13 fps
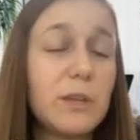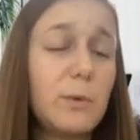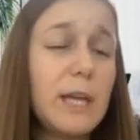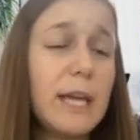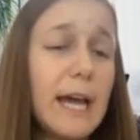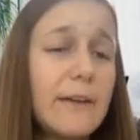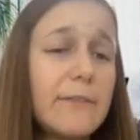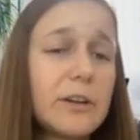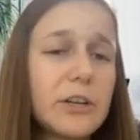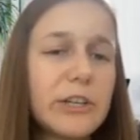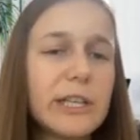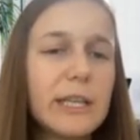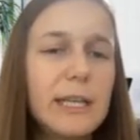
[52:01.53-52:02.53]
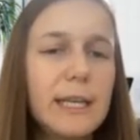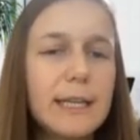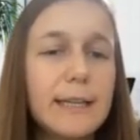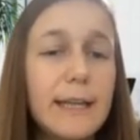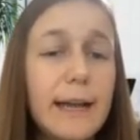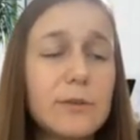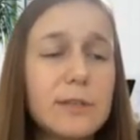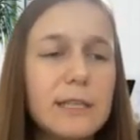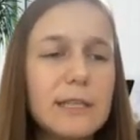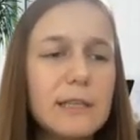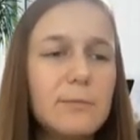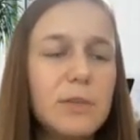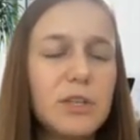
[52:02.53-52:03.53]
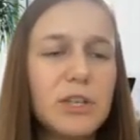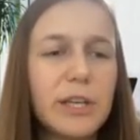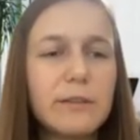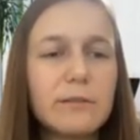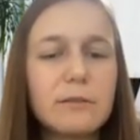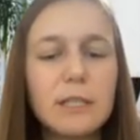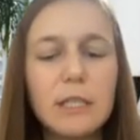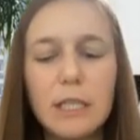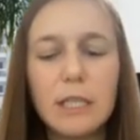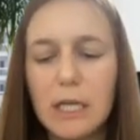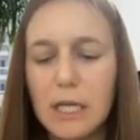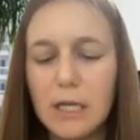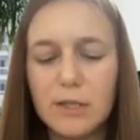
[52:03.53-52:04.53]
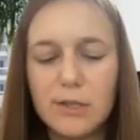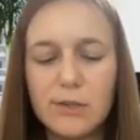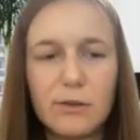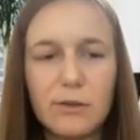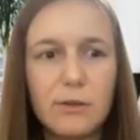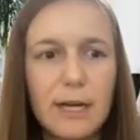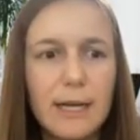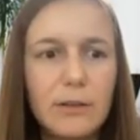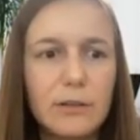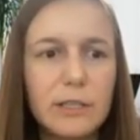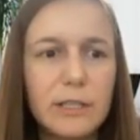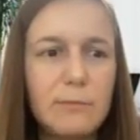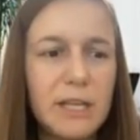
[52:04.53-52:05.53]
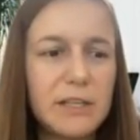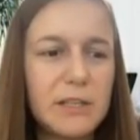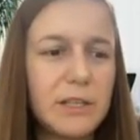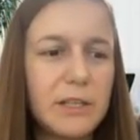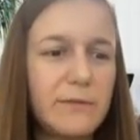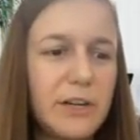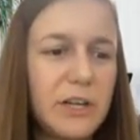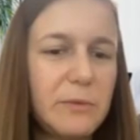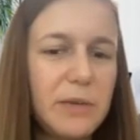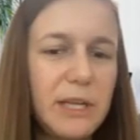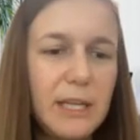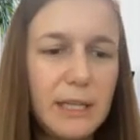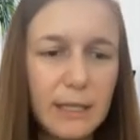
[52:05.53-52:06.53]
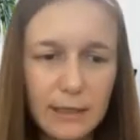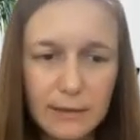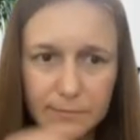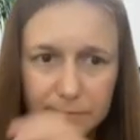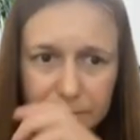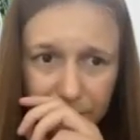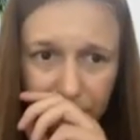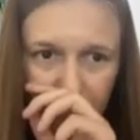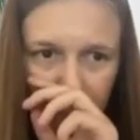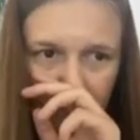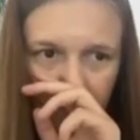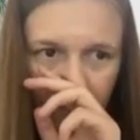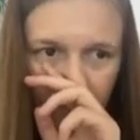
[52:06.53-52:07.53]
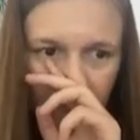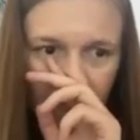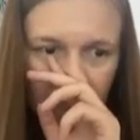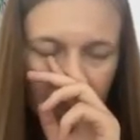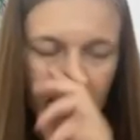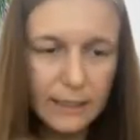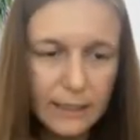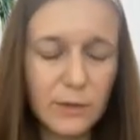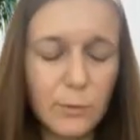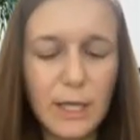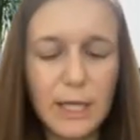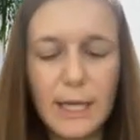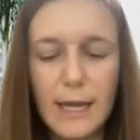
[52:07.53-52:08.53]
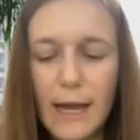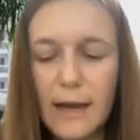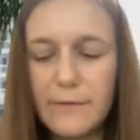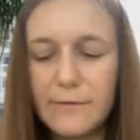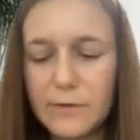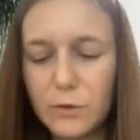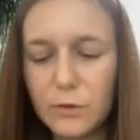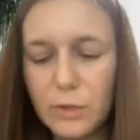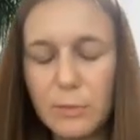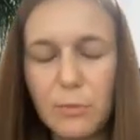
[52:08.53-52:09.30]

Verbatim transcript: that we have currently and ecosystem in general so I already mentioned at the very beginning uh, that we have two